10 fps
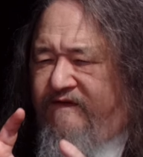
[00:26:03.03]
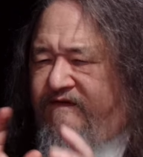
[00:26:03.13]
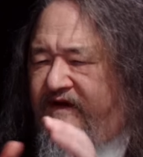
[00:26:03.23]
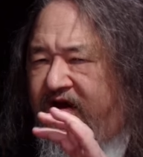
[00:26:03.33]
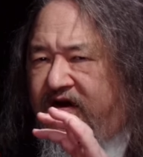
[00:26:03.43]

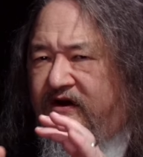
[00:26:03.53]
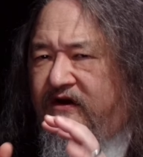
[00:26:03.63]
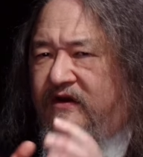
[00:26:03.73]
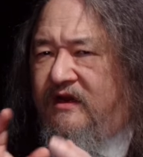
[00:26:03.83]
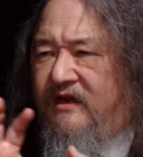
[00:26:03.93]

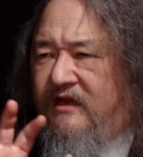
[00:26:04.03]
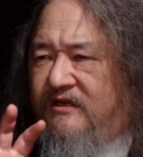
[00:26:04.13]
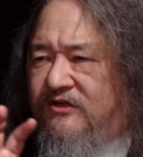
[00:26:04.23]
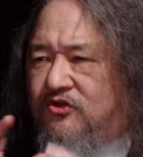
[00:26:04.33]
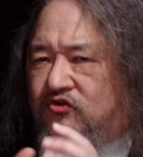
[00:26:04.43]
very
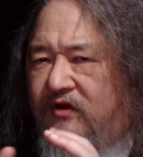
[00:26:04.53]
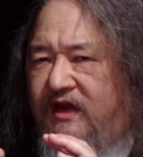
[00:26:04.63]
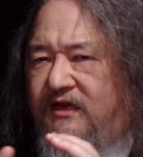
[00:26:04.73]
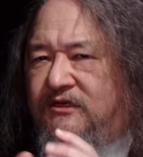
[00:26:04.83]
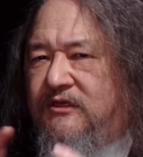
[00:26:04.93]

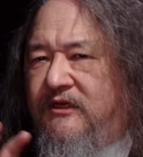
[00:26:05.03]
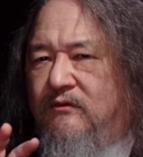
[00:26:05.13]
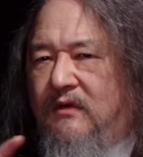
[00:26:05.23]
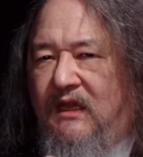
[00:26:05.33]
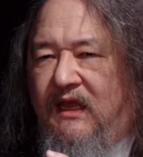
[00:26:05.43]
strangely
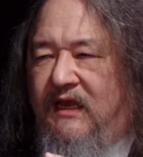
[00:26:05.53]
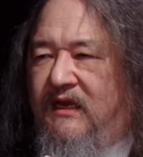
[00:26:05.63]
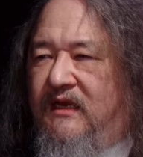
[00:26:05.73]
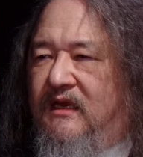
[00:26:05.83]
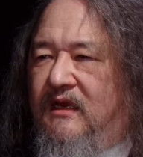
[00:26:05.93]

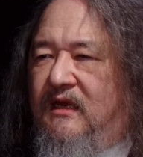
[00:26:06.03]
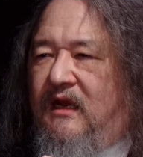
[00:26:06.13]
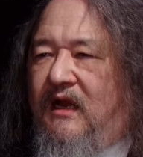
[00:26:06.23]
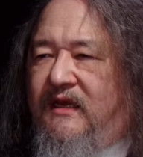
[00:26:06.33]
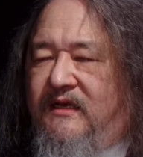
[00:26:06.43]
related
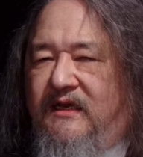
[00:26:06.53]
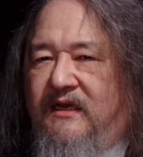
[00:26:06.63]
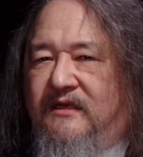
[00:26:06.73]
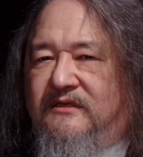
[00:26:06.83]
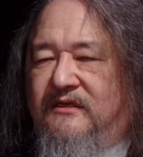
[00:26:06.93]

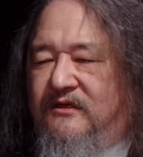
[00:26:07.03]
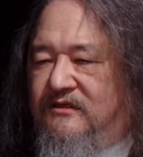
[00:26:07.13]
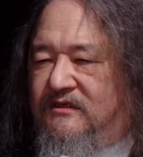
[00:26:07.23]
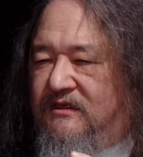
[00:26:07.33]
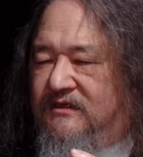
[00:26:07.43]
ideas.
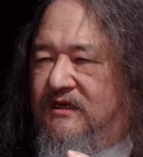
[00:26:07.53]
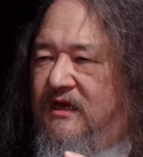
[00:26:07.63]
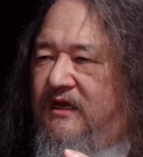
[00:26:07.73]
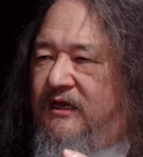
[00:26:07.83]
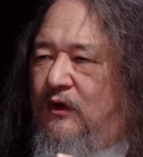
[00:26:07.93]
There's this,
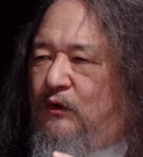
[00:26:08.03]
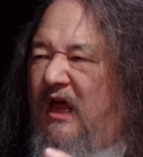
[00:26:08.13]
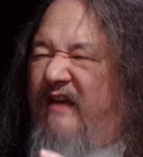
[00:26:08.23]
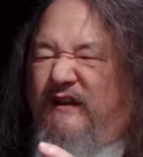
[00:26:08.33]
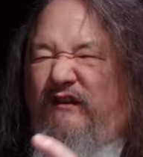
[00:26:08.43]
you know,
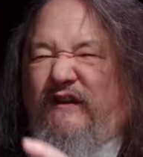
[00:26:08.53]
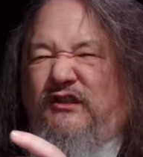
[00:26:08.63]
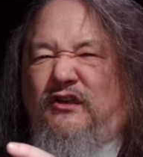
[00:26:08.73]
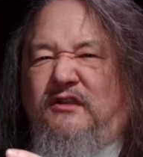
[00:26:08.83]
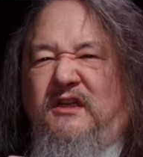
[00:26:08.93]
life is a
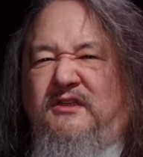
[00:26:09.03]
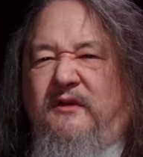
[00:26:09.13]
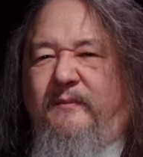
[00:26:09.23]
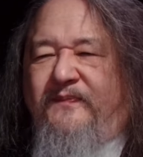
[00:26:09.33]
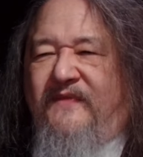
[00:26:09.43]
physical
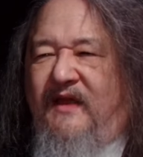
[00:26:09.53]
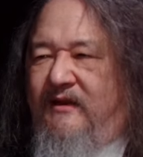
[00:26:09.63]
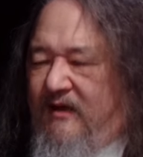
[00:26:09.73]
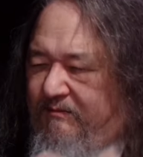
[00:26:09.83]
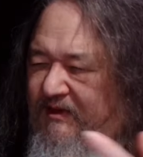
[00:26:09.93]
system,
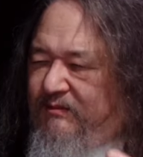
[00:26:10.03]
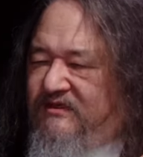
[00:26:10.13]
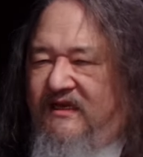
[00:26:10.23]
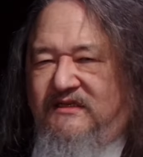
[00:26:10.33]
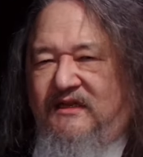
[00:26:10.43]
and, and people
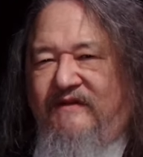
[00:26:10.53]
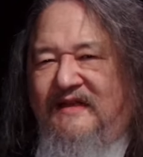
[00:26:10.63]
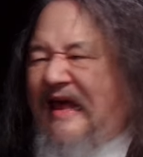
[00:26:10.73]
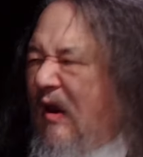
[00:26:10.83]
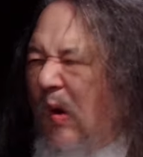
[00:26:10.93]
say stuff
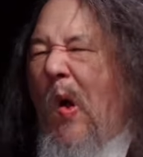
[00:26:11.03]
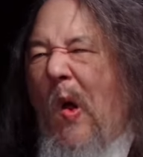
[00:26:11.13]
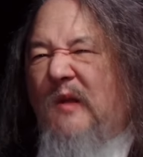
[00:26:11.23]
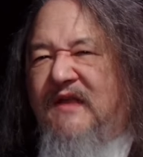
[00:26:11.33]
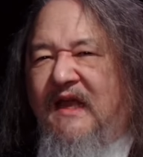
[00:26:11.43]
like that
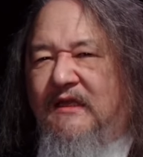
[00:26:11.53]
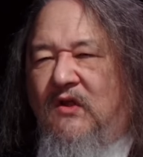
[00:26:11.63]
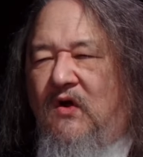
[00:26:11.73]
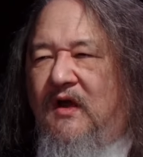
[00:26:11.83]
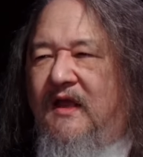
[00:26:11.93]
all day
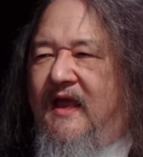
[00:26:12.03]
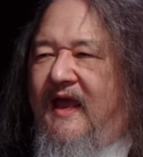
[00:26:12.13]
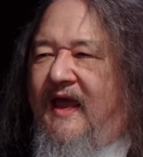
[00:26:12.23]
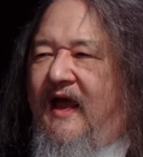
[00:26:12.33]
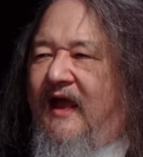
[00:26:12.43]
long.
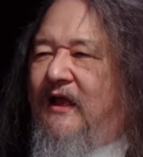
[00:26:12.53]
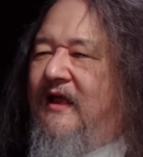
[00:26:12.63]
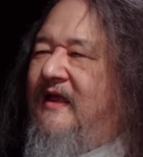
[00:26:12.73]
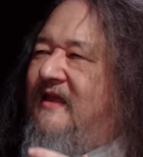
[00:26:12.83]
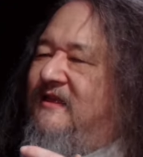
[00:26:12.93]
I,
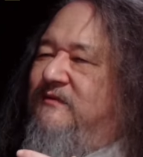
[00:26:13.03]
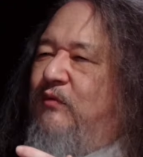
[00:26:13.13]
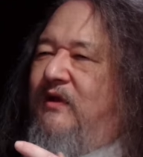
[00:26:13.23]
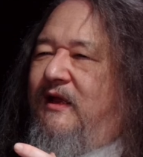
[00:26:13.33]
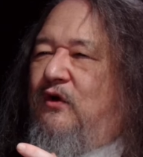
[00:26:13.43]
at this
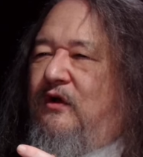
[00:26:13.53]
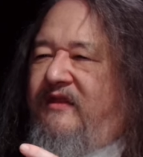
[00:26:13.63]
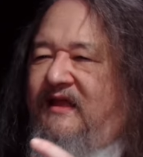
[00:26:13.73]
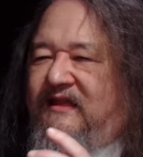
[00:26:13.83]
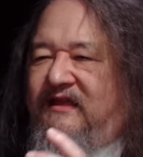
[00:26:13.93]
point, I
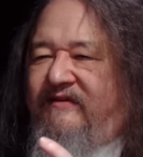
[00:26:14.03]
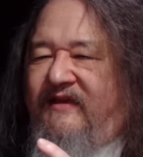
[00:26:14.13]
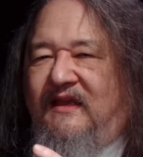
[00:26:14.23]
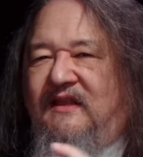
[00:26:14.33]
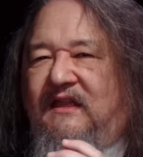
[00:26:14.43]
call that
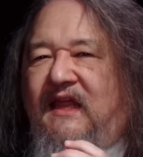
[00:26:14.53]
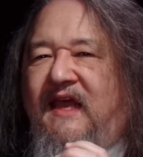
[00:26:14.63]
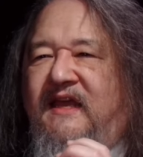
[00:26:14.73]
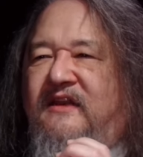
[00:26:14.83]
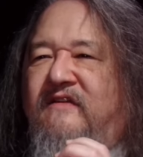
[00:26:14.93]
living in the
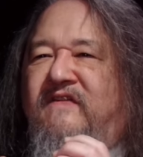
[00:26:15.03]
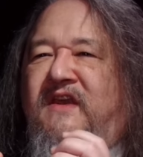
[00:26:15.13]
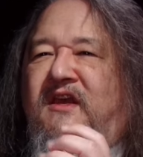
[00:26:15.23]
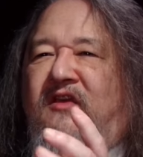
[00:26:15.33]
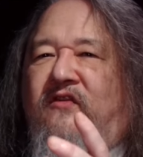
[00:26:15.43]
land of
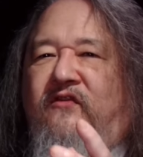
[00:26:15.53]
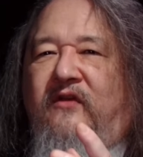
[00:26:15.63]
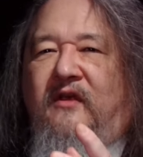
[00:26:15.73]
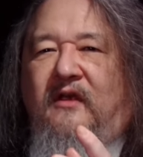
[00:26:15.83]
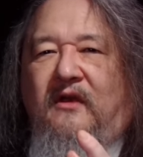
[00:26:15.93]

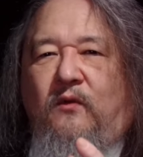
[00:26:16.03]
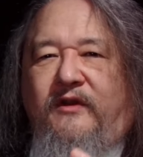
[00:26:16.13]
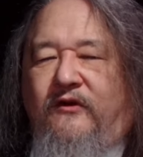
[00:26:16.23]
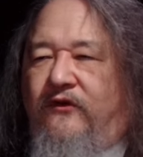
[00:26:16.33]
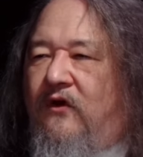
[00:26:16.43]
is.
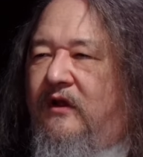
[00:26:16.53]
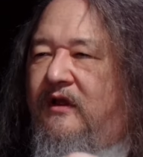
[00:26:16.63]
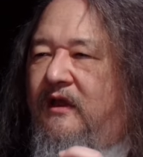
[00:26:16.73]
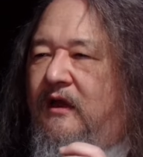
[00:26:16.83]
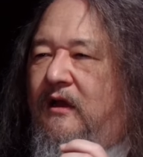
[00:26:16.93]
When you're
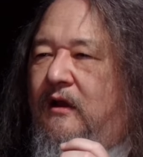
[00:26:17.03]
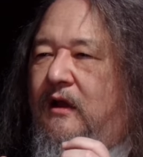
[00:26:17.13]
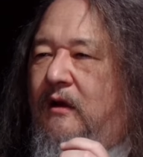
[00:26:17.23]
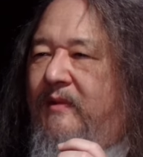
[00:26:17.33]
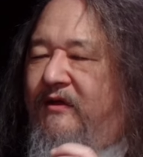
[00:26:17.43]
talking
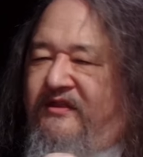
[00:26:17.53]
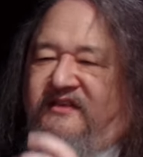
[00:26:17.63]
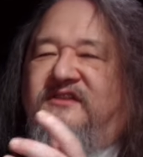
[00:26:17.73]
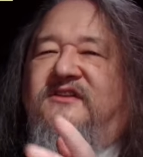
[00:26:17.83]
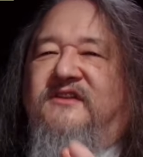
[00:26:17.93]
uh, about
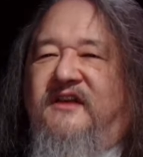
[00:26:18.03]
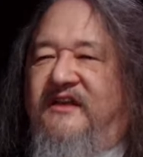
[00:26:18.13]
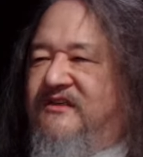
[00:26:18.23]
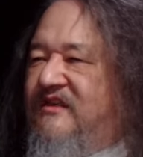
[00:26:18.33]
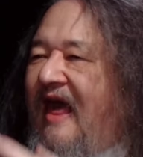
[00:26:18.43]
this is
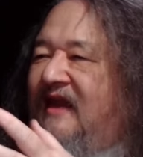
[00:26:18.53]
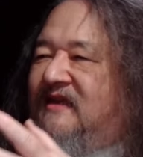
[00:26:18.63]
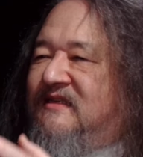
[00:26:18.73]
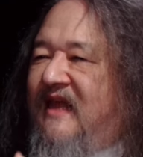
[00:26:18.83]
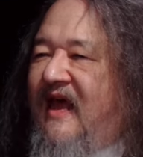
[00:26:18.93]
this, that
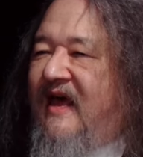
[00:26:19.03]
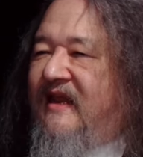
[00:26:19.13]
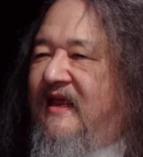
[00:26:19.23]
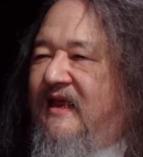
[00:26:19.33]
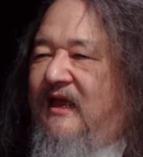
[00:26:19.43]
is
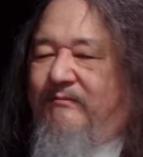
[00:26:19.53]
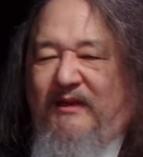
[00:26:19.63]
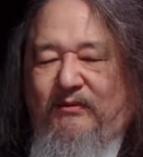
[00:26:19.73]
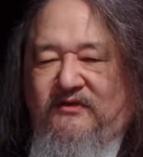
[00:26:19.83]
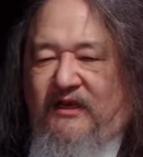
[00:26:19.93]
that, and
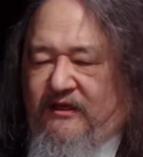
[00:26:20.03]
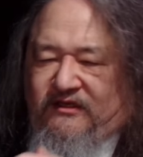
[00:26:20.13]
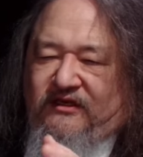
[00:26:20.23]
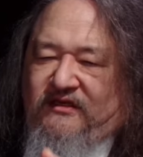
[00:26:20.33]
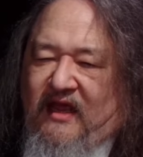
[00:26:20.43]
people are saying
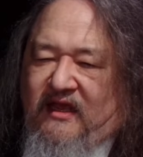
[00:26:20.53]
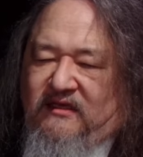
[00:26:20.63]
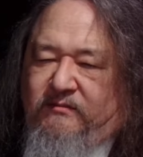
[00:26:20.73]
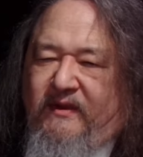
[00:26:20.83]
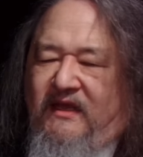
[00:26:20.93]
this is A
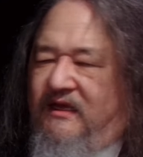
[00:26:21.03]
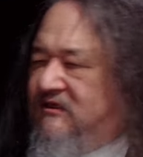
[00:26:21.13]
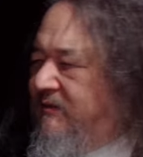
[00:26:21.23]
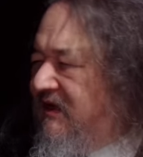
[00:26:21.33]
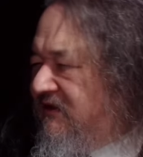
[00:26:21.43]
is B, and
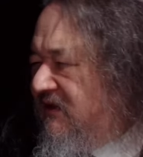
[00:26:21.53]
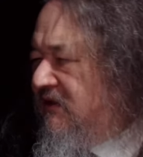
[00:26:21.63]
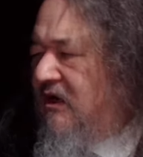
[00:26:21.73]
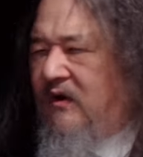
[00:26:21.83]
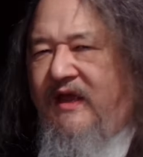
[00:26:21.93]
someone else
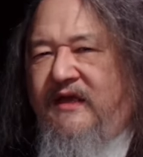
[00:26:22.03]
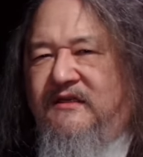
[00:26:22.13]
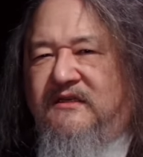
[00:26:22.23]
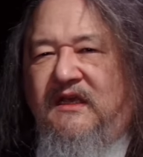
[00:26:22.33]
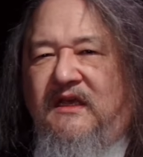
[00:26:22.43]
says no, A
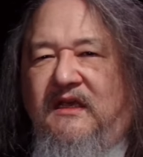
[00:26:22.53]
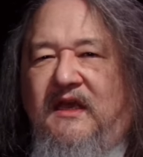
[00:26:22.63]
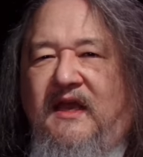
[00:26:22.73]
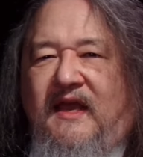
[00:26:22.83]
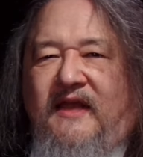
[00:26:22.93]
is C,
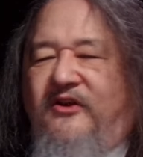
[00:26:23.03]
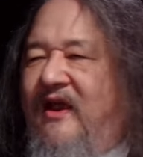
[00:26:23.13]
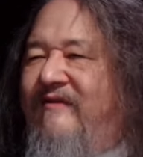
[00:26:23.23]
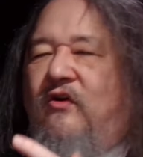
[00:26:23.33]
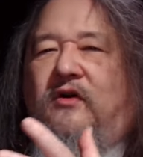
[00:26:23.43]
and you're
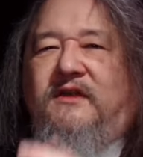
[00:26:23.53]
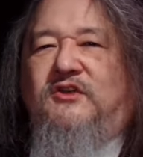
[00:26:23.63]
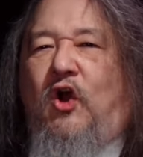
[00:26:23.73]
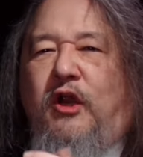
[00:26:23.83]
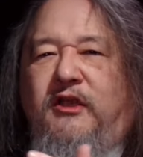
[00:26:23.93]
having all
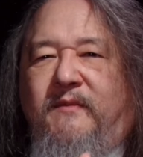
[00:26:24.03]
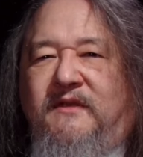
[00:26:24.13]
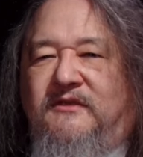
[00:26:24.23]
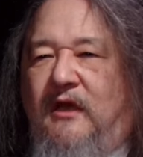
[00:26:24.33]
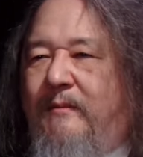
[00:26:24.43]
these
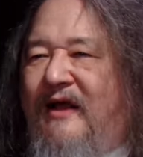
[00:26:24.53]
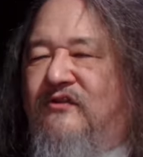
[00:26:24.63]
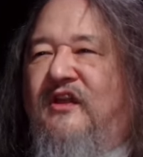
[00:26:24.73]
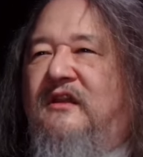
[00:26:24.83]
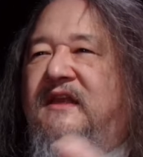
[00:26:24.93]
arguments
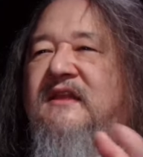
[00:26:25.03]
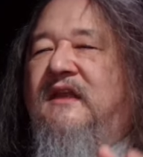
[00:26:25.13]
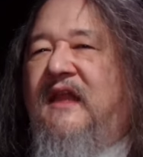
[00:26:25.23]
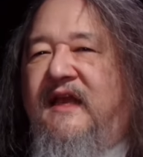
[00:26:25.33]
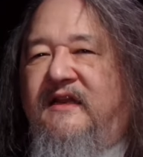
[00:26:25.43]
about the in the
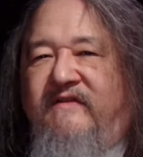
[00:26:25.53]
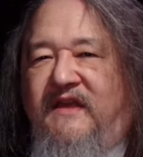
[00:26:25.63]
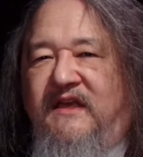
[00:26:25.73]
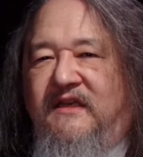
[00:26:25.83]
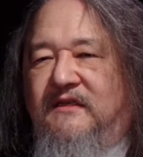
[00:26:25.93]
land
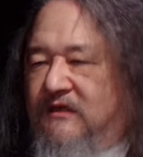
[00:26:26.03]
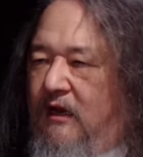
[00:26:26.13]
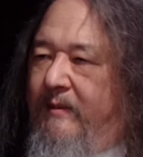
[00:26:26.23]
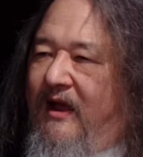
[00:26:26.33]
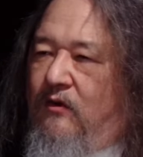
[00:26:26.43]
of is
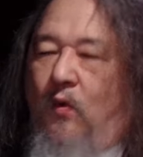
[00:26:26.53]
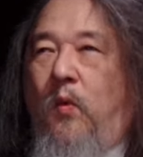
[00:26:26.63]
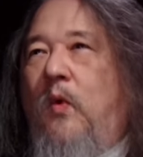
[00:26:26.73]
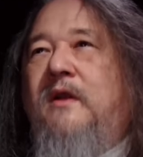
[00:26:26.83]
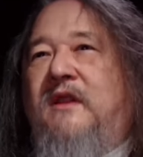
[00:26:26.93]
about
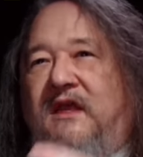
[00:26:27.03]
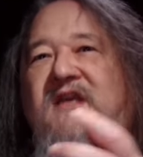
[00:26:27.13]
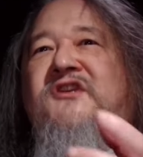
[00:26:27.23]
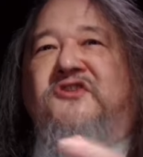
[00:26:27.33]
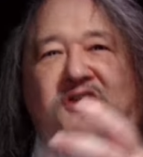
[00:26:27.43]
what the
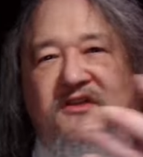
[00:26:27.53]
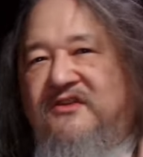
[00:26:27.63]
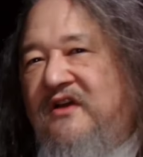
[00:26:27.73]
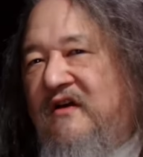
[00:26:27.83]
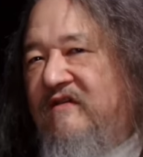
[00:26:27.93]

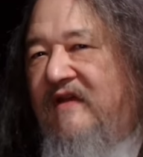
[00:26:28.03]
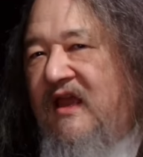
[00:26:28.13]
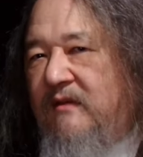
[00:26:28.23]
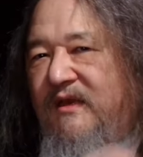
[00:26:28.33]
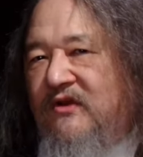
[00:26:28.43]
isness of
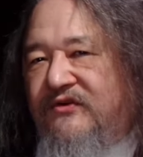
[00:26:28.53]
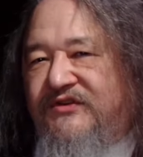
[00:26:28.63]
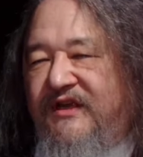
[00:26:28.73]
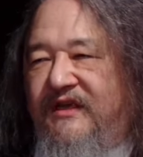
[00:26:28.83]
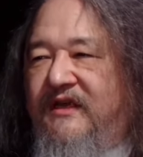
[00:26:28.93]
A, B, or
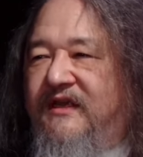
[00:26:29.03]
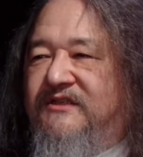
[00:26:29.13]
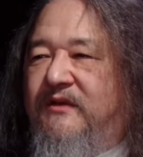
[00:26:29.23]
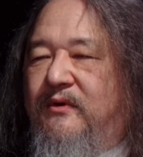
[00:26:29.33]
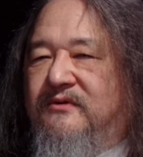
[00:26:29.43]
C
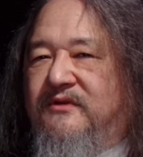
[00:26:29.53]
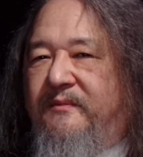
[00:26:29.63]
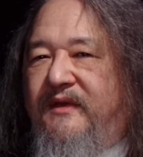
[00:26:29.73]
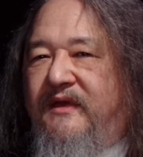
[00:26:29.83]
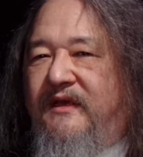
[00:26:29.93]
is supposed to
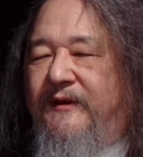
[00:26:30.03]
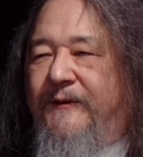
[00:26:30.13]
be,